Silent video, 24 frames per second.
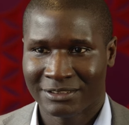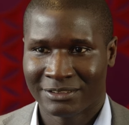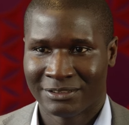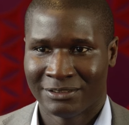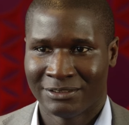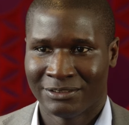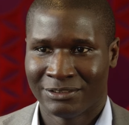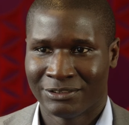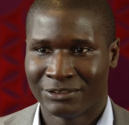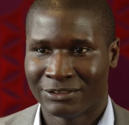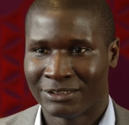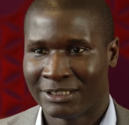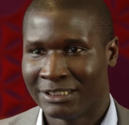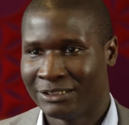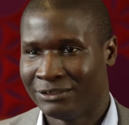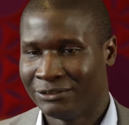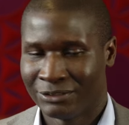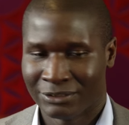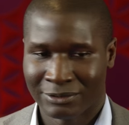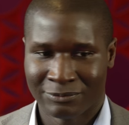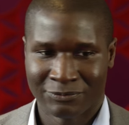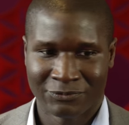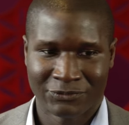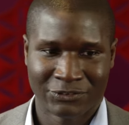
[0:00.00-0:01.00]
And should I do
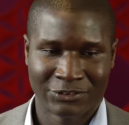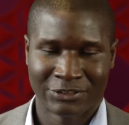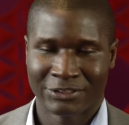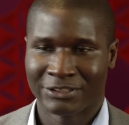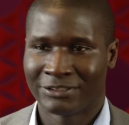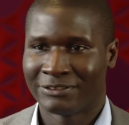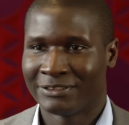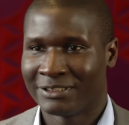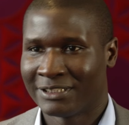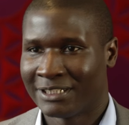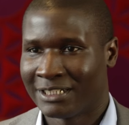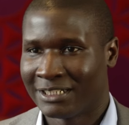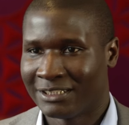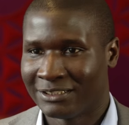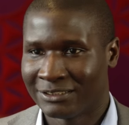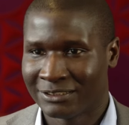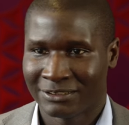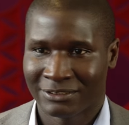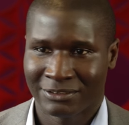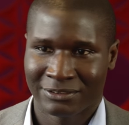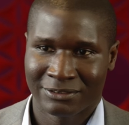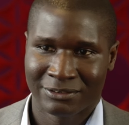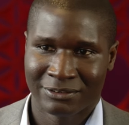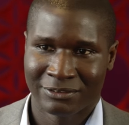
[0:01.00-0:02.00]
some further
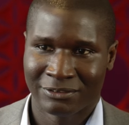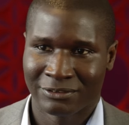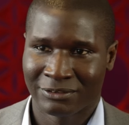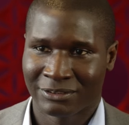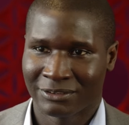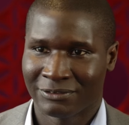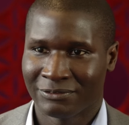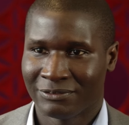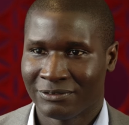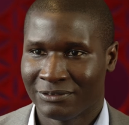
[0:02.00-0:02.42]
analysis or look